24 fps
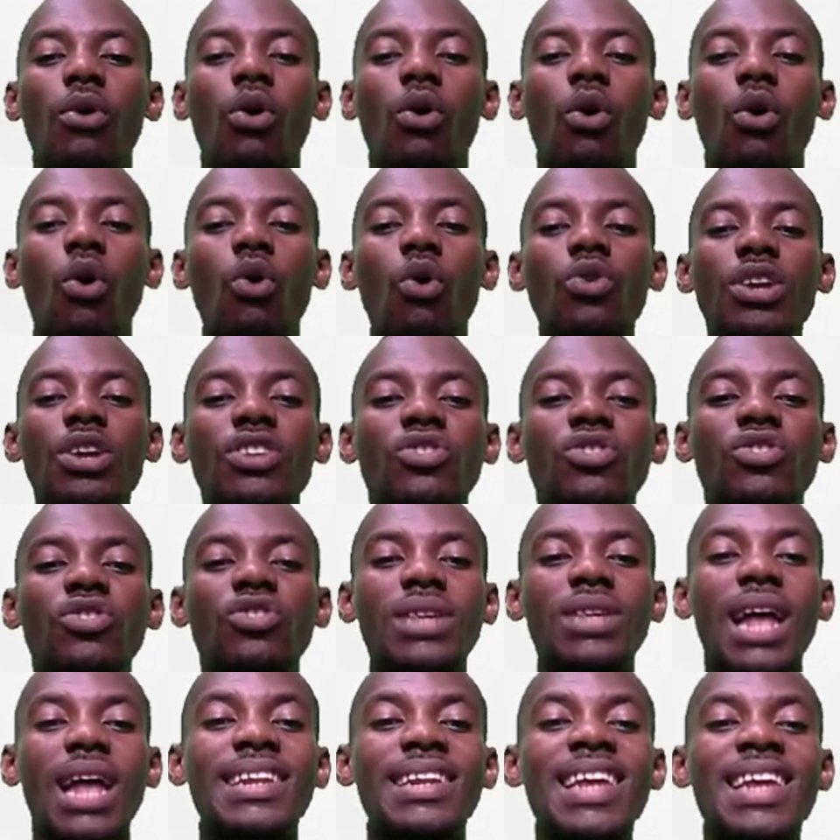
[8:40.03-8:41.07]

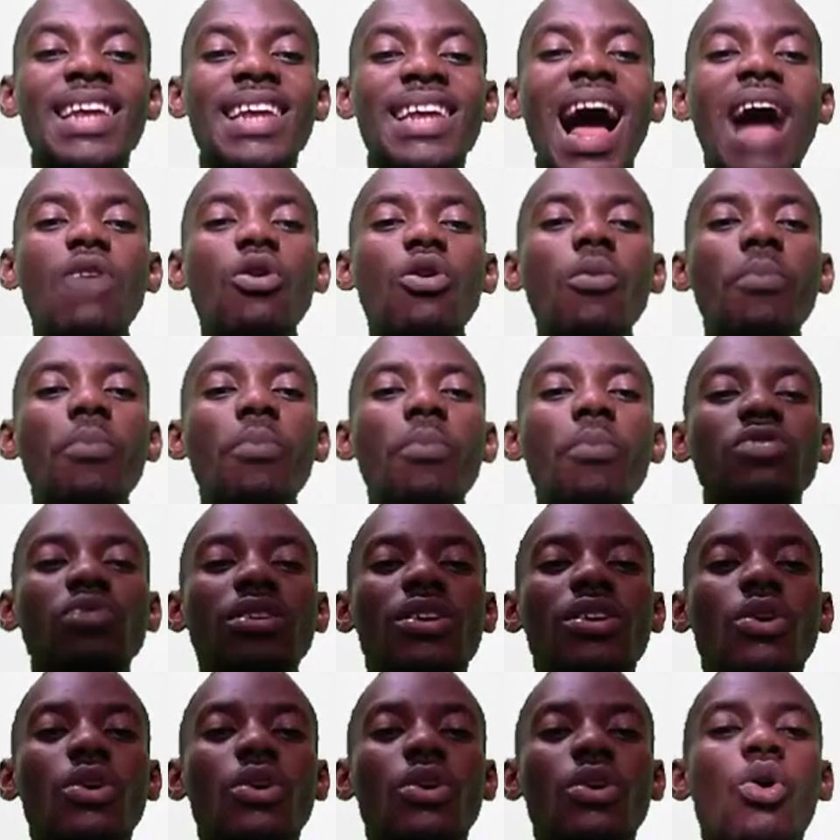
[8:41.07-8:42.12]
horizontal, the angle between
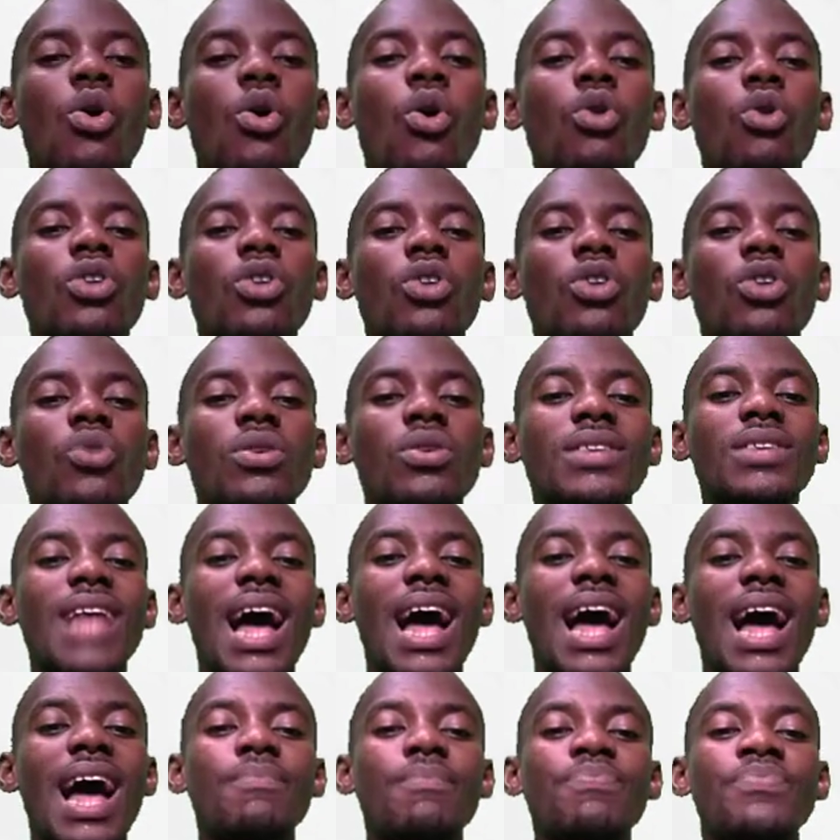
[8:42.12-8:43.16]
the
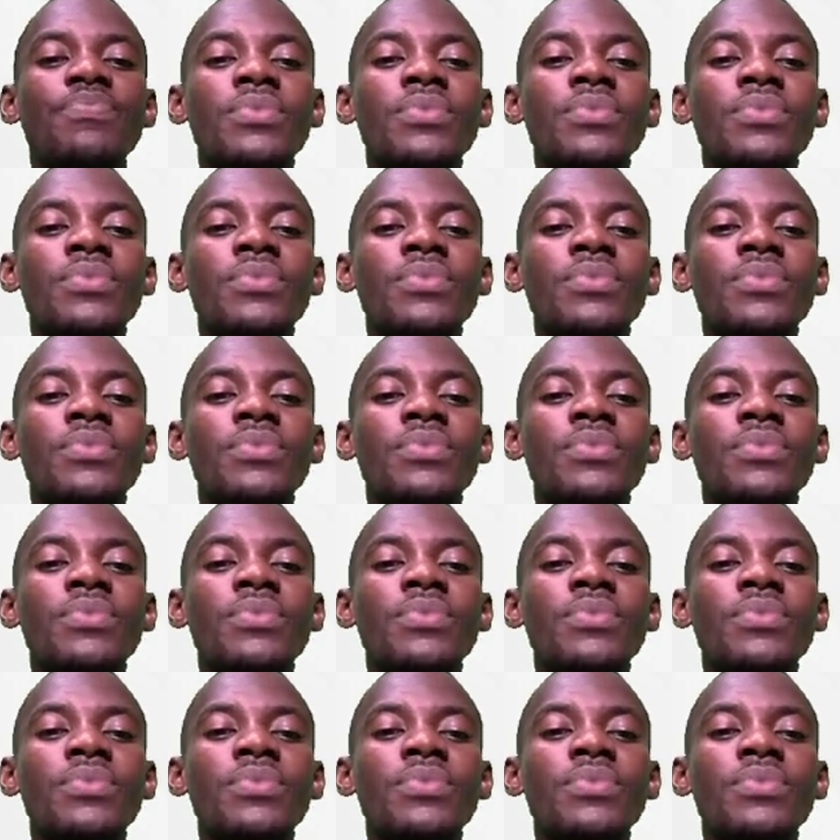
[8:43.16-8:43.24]
horizontal,